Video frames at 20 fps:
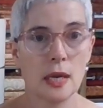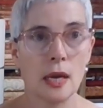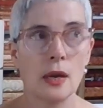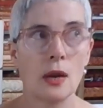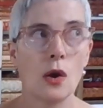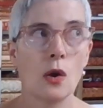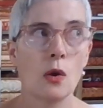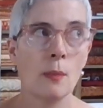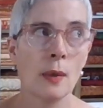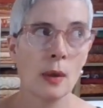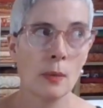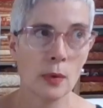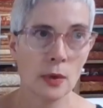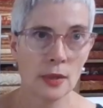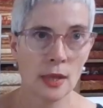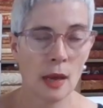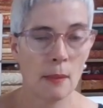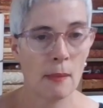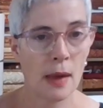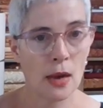And oh my
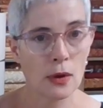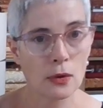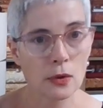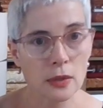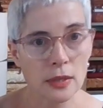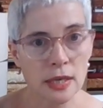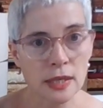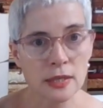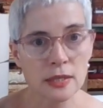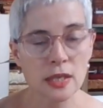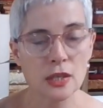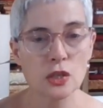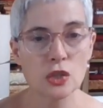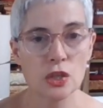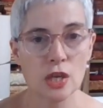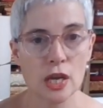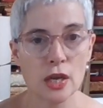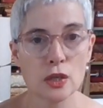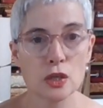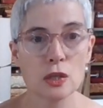word, that macro lens has
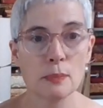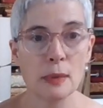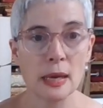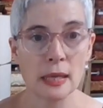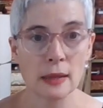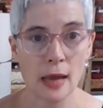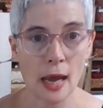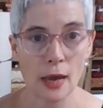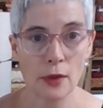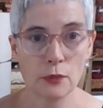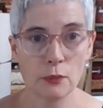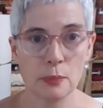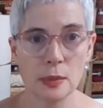changed my life